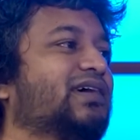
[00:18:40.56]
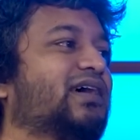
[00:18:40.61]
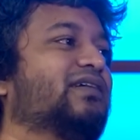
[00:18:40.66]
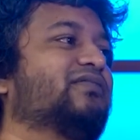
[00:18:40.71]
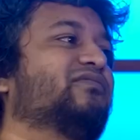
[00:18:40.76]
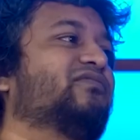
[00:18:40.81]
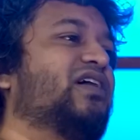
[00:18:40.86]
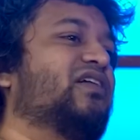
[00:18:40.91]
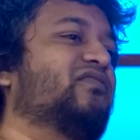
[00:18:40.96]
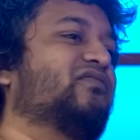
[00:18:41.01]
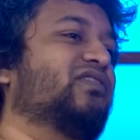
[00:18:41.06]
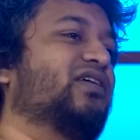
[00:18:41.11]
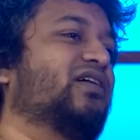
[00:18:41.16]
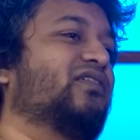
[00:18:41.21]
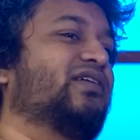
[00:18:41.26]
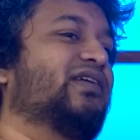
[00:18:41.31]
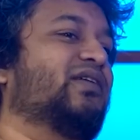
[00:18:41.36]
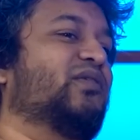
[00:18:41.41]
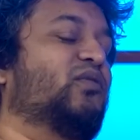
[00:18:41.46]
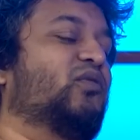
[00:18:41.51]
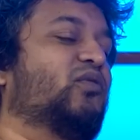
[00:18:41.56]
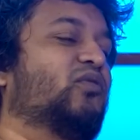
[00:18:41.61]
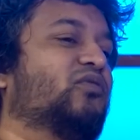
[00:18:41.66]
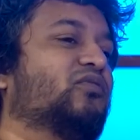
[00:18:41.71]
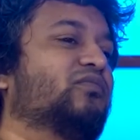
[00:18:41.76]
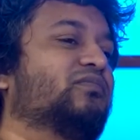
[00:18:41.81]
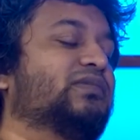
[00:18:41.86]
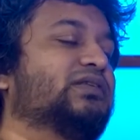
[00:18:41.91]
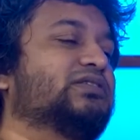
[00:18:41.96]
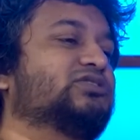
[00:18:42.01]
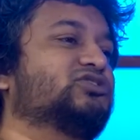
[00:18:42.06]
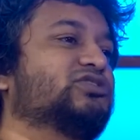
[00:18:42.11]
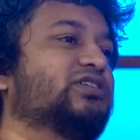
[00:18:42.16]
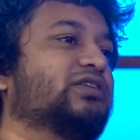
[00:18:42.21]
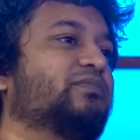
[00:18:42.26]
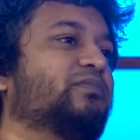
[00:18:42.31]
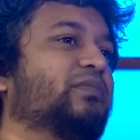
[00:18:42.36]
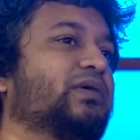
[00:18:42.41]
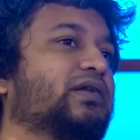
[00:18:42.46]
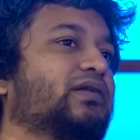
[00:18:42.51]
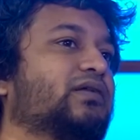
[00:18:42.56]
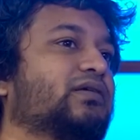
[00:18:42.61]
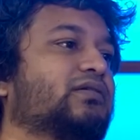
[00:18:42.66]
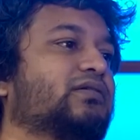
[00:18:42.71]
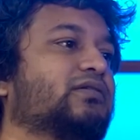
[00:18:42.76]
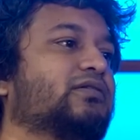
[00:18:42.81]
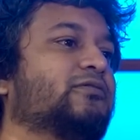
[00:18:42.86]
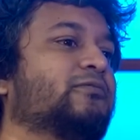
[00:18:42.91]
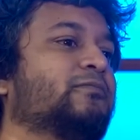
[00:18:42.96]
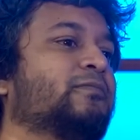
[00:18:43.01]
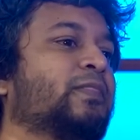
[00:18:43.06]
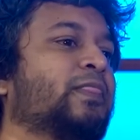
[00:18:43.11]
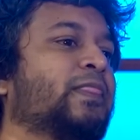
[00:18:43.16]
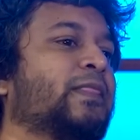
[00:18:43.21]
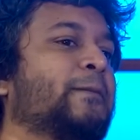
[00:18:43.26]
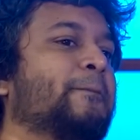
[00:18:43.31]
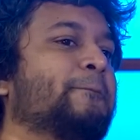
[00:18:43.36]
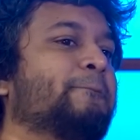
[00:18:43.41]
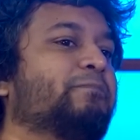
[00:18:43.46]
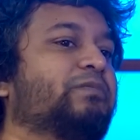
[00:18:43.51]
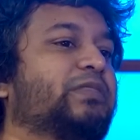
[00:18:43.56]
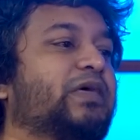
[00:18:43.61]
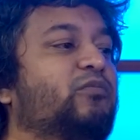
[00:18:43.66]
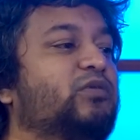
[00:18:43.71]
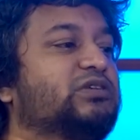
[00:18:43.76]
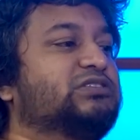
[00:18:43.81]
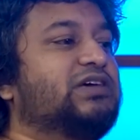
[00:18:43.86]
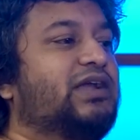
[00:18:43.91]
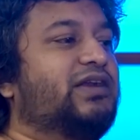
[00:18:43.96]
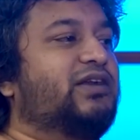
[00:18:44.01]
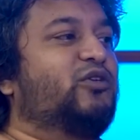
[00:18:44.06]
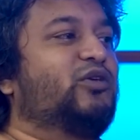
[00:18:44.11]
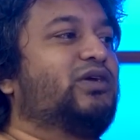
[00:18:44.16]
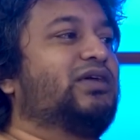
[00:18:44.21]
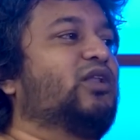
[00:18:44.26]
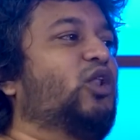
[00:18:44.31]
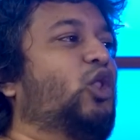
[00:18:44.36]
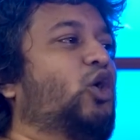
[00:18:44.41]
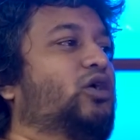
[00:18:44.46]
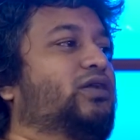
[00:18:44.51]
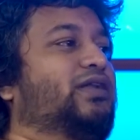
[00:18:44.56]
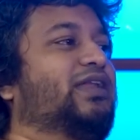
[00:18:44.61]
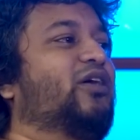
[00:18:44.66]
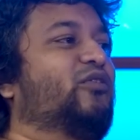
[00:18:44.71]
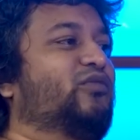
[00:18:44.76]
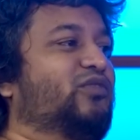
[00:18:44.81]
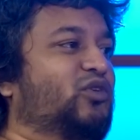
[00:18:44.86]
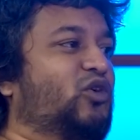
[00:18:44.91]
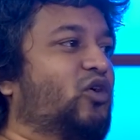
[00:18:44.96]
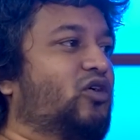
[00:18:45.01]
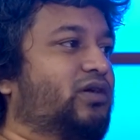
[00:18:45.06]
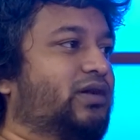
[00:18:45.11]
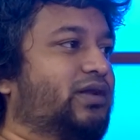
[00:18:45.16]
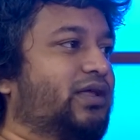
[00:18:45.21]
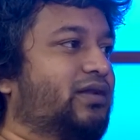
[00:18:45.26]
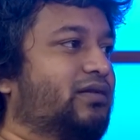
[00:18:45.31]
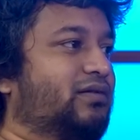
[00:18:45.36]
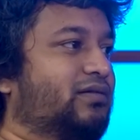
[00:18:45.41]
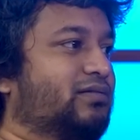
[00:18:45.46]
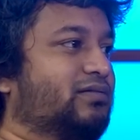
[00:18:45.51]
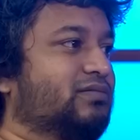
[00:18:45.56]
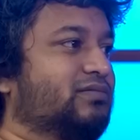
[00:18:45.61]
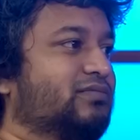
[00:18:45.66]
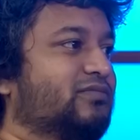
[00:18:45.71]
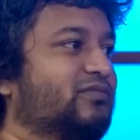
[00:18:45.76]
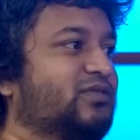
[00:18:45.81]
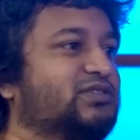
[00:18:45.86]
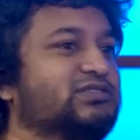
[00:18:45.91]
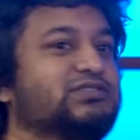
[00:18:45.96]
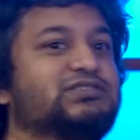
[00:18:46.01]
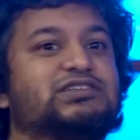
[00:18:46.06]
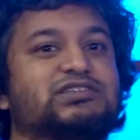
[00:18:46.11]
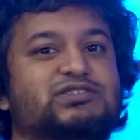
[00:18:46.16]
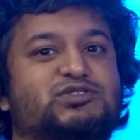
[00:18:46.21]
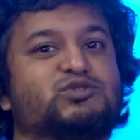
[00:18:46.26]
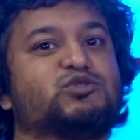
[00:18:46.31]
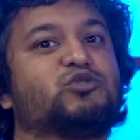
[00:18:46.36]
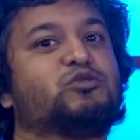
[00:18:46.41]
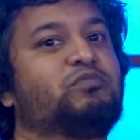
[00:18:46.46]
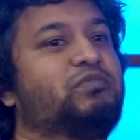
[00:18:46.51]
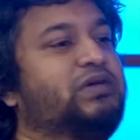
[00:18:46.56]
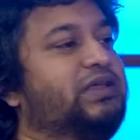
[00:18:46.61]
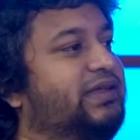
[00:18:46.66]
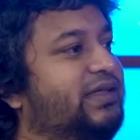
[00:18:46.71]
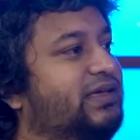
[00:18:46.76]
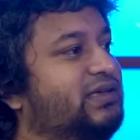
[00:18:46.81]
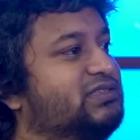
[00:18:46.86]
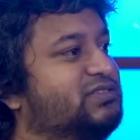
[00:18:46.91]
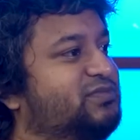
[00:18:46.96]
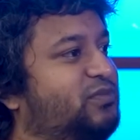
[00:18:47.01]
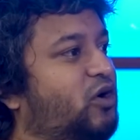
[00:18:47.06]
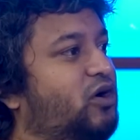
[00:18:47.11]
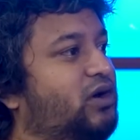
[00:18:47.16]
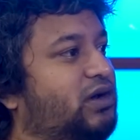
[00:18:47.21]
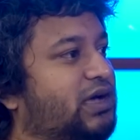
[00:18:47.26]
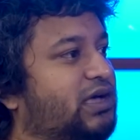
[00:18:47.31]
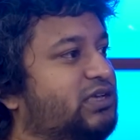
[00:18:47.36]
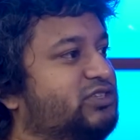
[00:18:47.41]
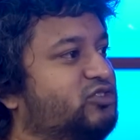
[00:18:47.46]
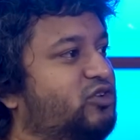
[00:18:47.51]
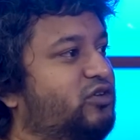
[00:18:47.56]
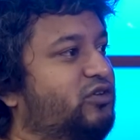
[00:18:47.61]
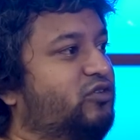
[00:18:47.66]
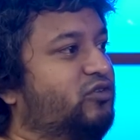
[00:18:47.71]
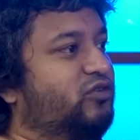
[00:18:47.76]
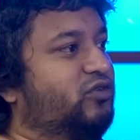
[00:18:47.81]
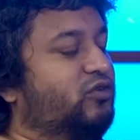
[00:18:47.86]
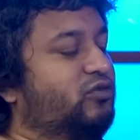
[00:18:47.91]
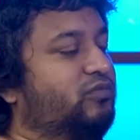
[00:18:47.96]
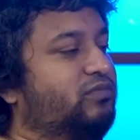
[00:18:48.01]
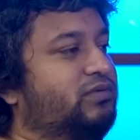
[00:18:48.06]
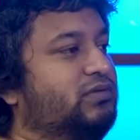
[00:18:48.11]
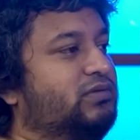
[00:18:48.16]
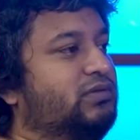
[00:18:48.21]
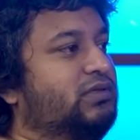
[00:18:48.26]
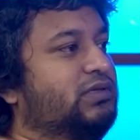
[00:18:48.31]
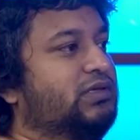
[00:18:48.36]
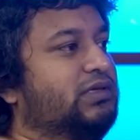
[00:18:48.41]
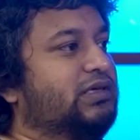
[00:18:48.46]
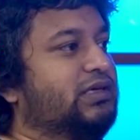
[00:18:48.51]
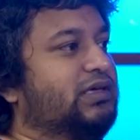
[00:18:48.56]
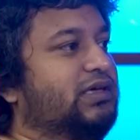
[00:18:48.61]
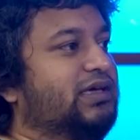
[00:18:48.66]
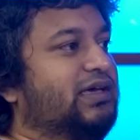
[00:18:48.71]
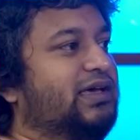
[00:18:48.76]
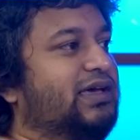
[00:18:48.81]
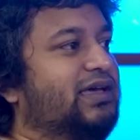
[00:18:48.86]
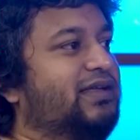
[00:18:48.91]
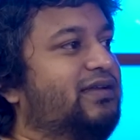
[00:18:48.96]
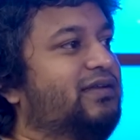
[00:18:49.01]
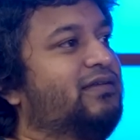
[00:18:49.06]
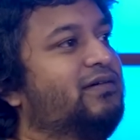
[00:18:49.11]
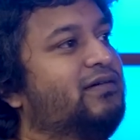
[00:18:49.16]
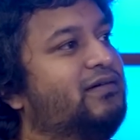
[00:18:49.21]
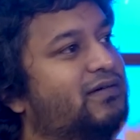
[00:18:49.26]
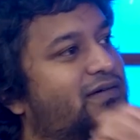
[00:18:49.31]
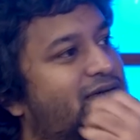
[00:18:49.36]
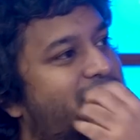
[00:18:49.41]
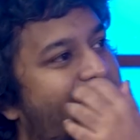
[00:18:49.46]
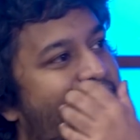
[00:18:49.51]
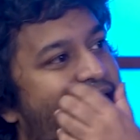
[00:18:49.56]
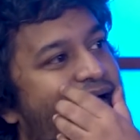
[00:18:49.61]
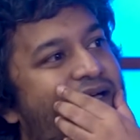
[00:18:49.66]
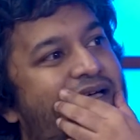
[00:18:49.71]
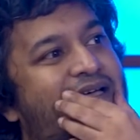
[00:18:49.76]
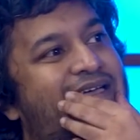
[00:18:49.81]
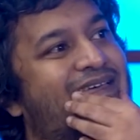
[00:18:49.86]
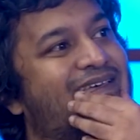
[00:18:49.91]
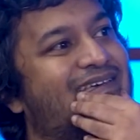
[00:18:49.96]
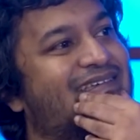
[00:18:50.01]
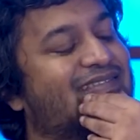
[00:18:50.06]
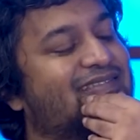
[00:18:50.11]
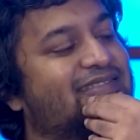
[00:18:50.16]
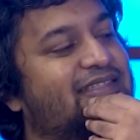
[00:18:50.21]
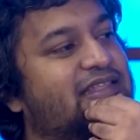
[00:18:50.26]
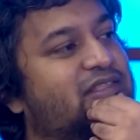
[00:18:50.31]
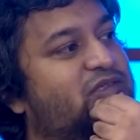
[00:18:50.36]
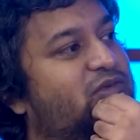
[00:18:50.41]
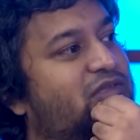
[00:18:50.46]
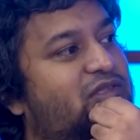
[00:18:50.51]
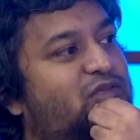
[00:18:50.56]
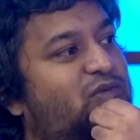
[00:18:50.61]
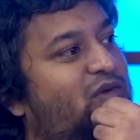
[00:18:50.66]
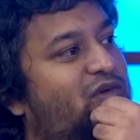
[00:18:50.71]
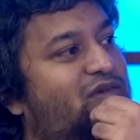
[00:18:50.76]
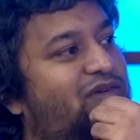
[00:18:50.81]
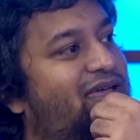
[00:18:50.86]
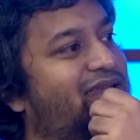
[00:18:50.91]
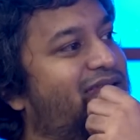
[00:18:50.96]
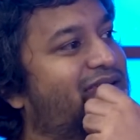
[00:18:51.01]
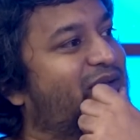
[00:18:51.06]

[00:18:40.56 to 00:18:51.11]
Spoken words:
and faff around at home and shit. But then we started doing lockdown content, which is just Zoom meetings broadcasts on YouTube. And yeah, that's what we ended